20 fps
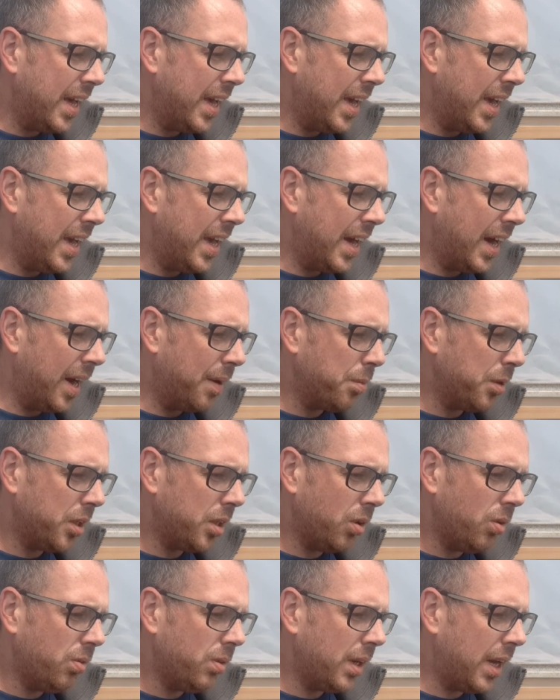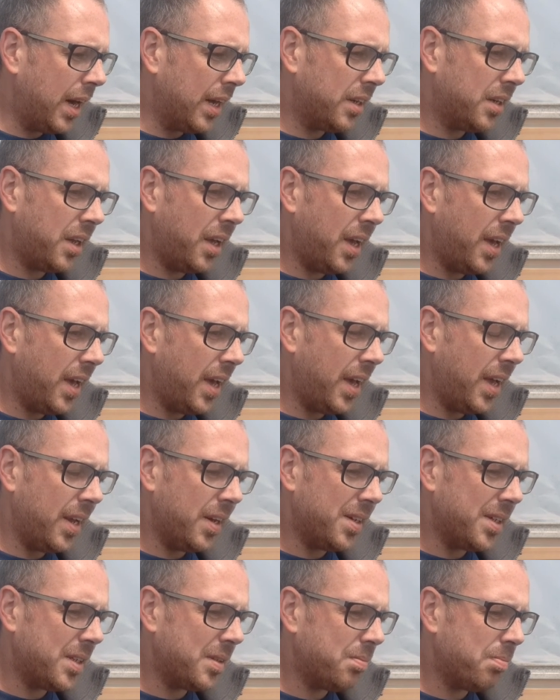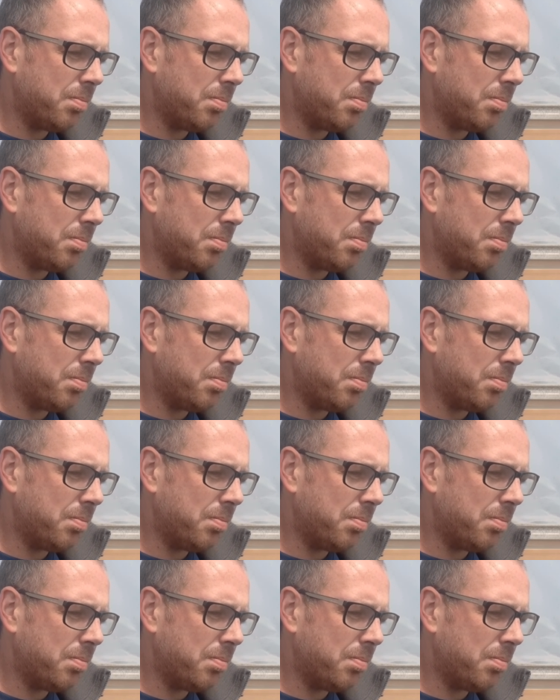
I'll be doing that